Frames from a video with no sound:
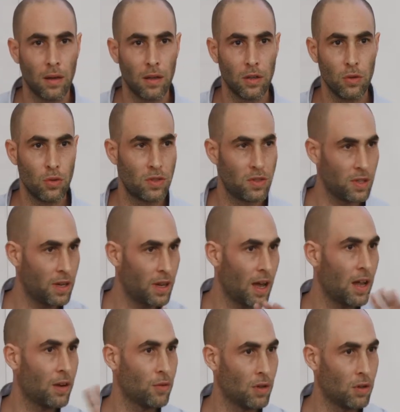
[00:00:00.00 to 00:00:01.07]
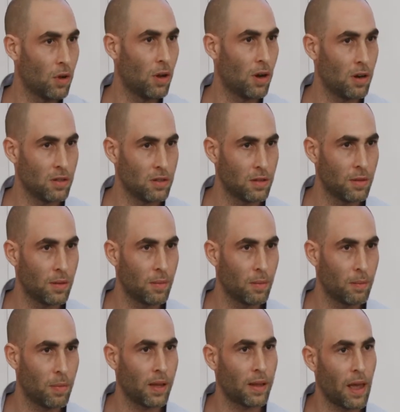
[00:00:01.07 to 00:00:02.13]
you see $100,
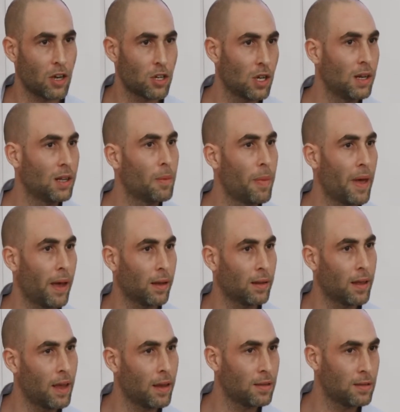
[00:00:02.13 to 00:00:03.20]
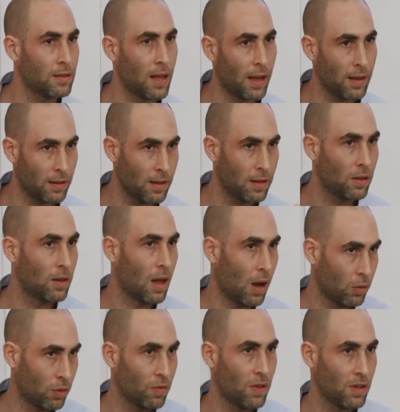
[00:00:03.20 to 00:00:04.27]
but actually the bank takes 90
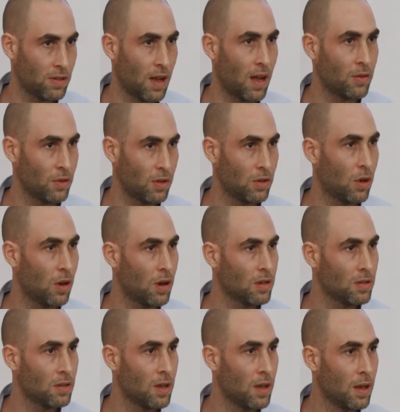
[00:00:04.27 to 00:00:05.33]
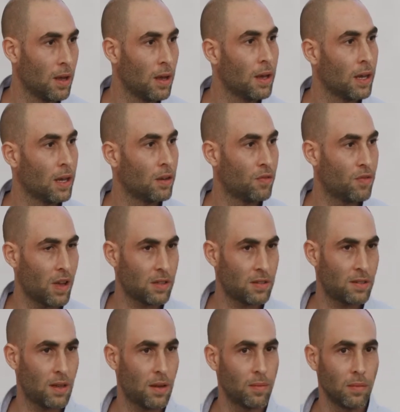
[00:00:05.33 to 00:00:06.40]
out of these $100,
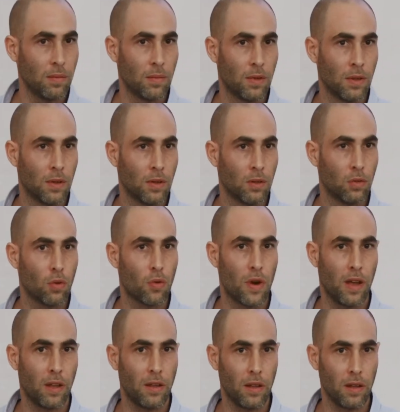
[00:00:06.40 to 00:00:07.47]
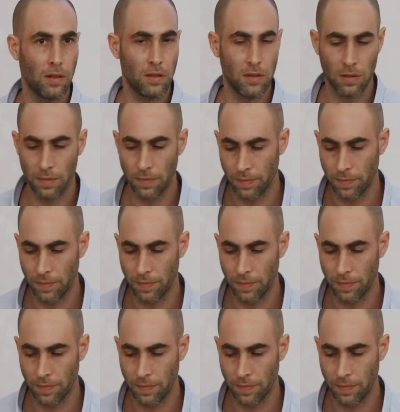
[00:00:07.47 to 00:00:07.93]
invests them to create yields,